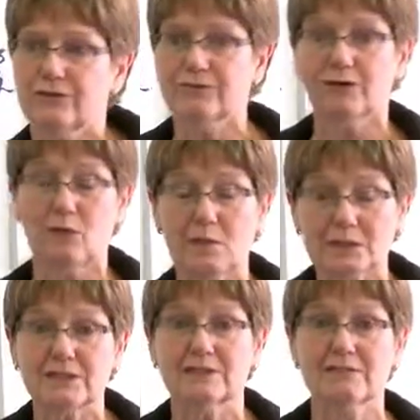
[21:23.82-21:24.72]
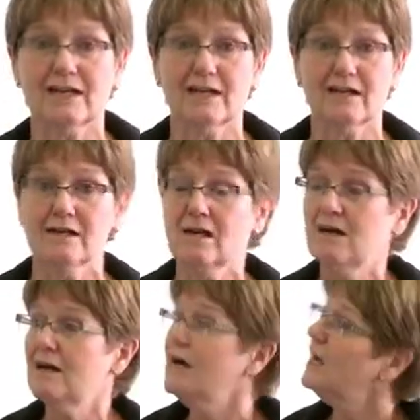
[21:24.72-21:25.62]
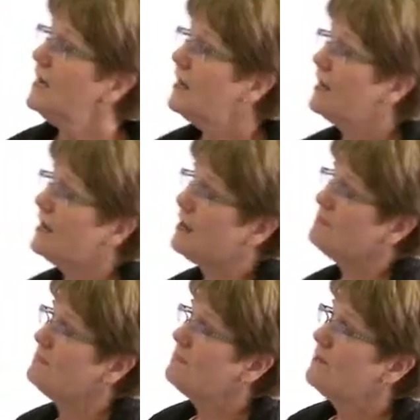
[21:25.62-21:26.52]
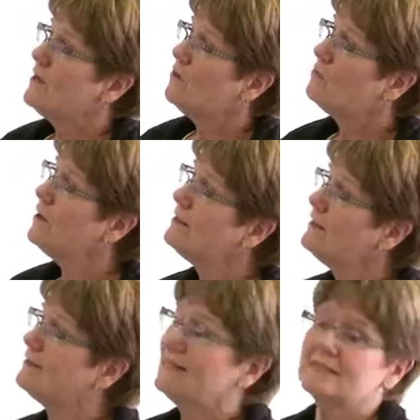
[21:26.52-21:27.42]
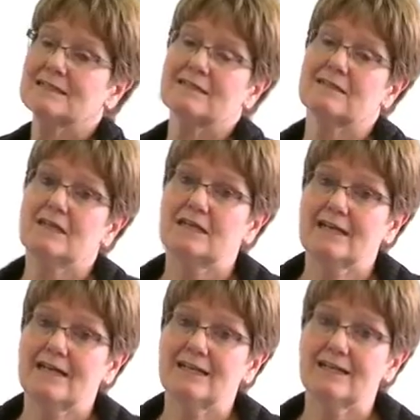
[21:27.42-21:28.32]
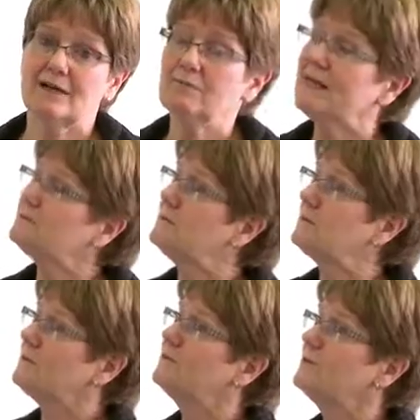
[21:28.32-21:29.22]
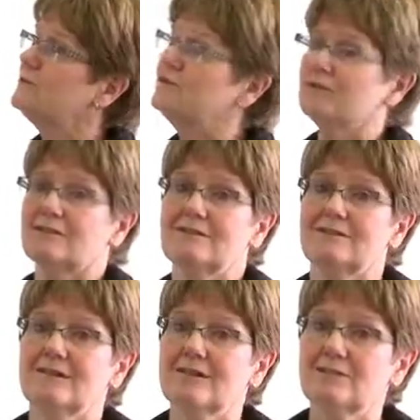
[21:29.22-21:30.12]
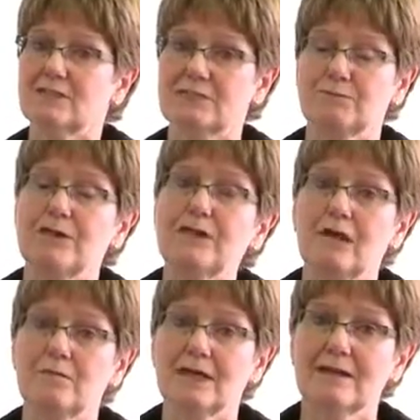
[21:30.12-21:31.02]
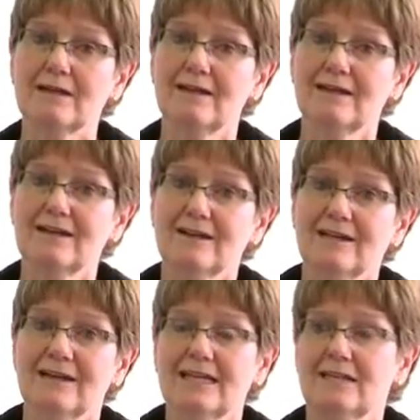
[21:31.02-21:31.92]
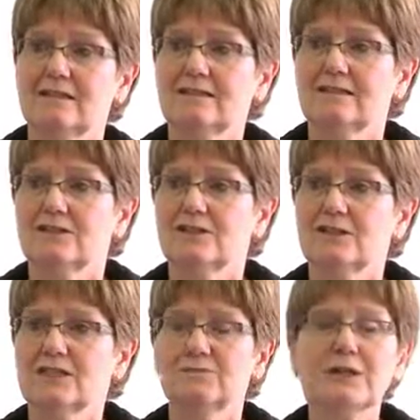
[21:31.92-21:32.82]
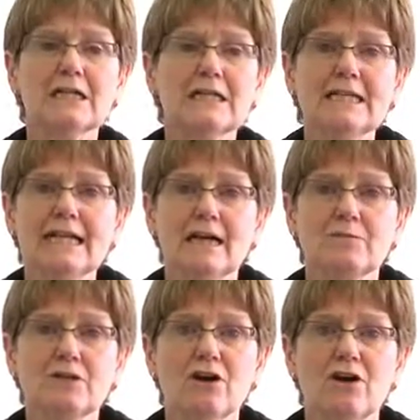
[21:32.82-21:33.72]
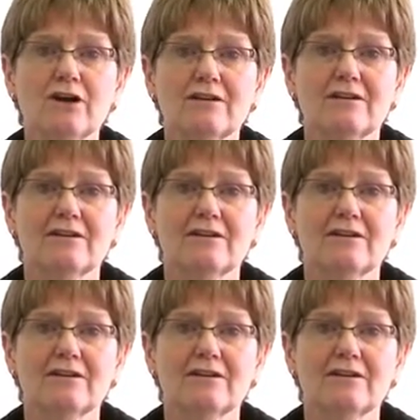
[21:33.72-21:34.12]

doing aerobics, okay? One of the things that makes people feel good, and with spring coming, is spring cleaning up the yard.